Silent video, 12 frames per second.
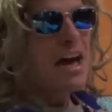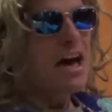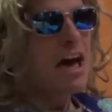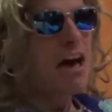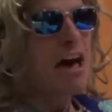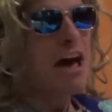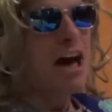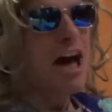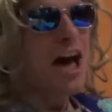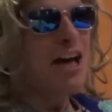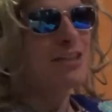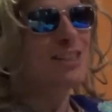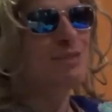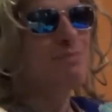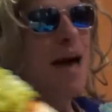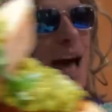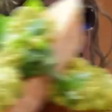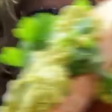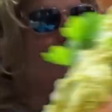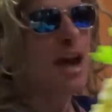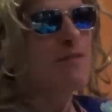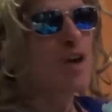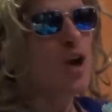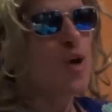Haha, smash
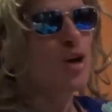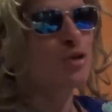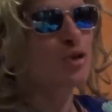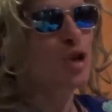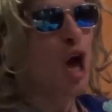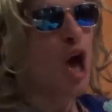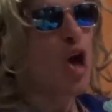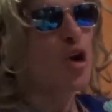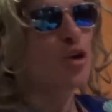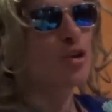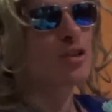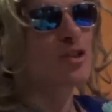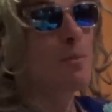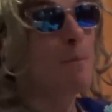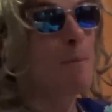Davo on toast.